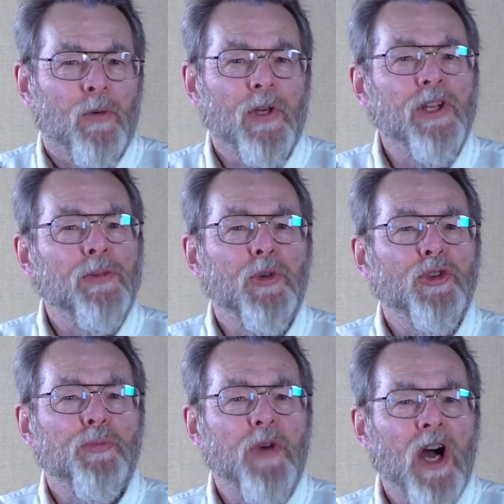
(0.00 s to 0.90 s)
One of the
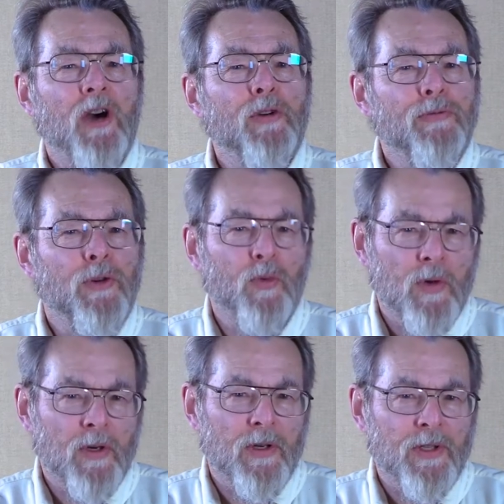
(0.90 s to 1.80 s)
most powerful
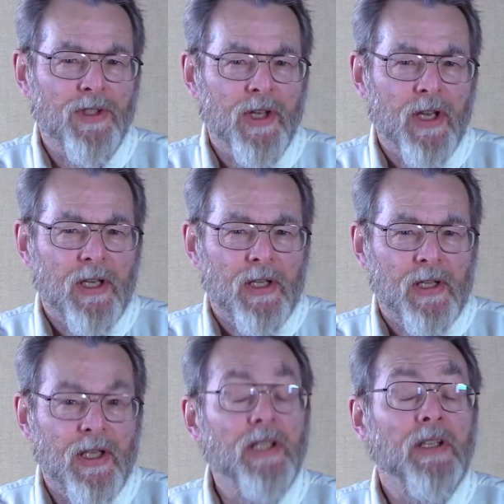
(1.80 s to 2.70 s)
words
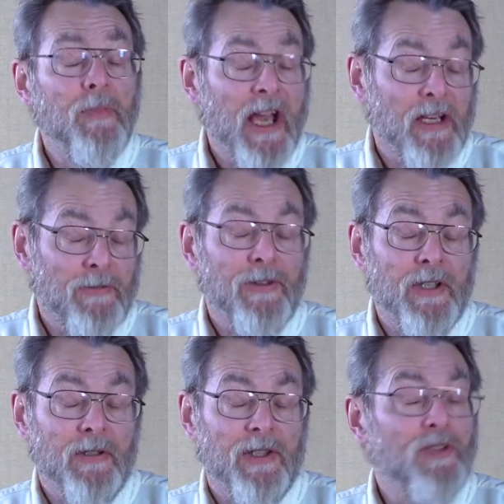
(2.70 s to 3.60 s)
in the
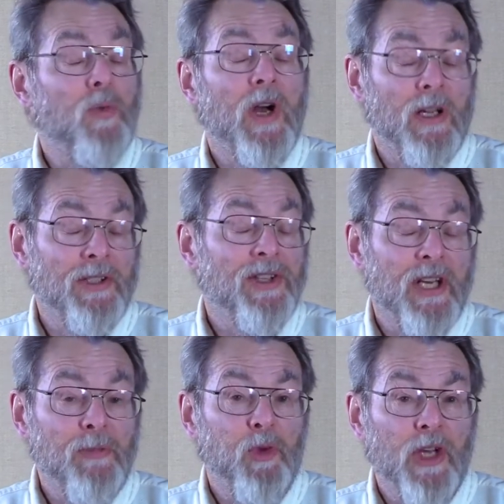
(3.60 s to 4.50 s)
battlefield, as well as
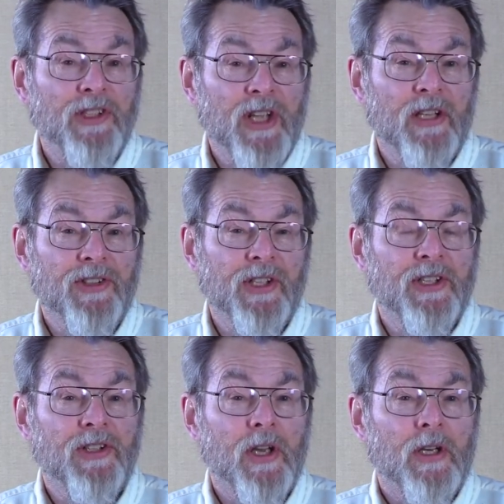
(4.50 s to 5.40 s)
any place else,
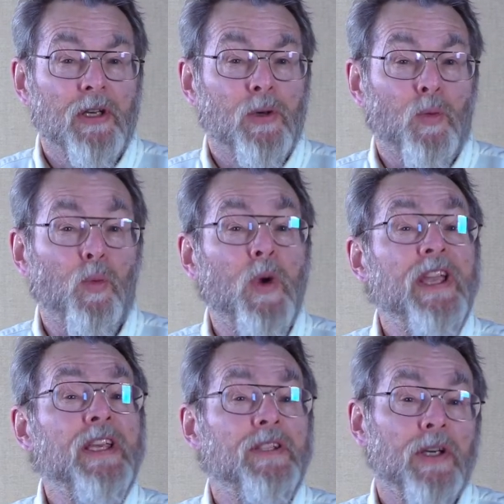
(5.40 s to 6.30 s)
is,
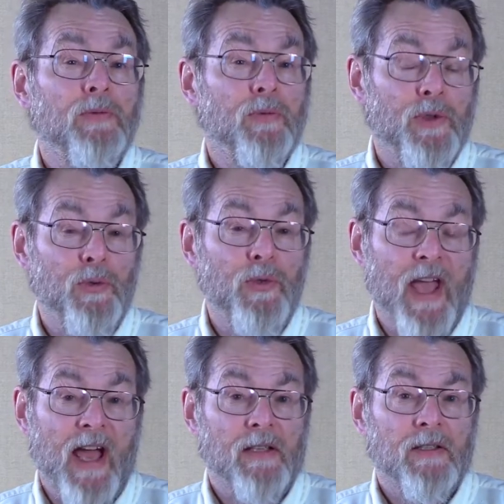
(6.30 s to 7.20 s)
"We don't do
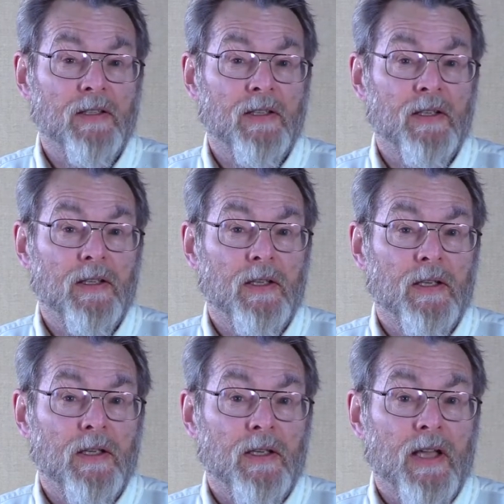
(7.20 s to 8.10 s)
that."
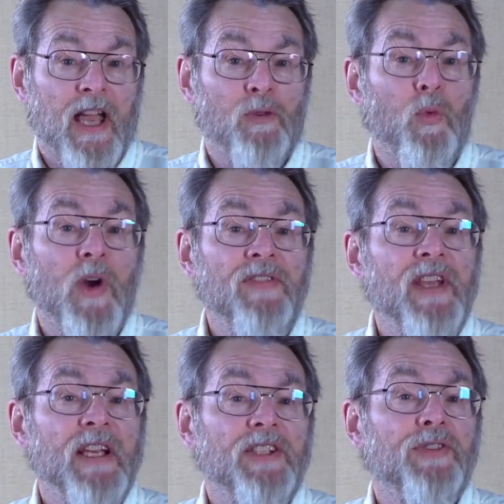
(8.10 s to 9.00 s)
And when
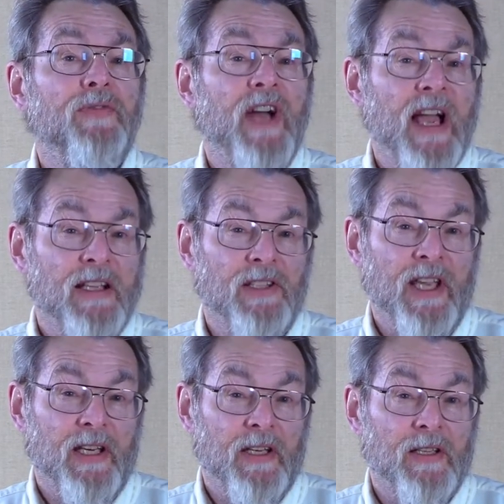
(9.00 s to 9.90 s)
that's
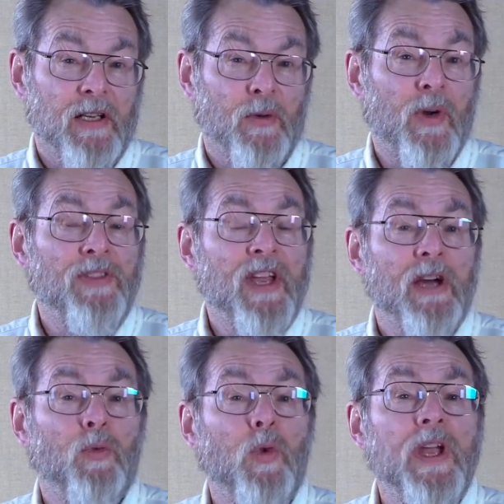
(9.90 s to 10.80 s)
violated, when
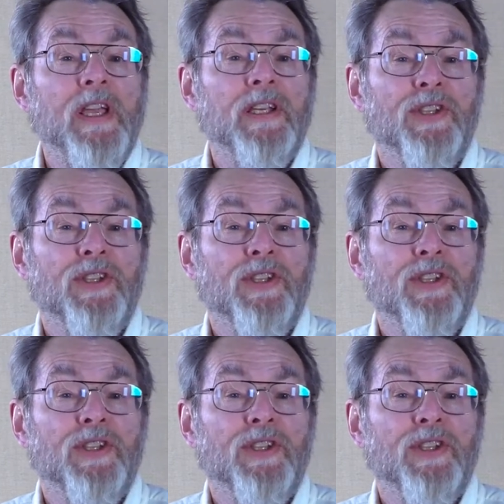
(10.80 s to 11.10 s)
that we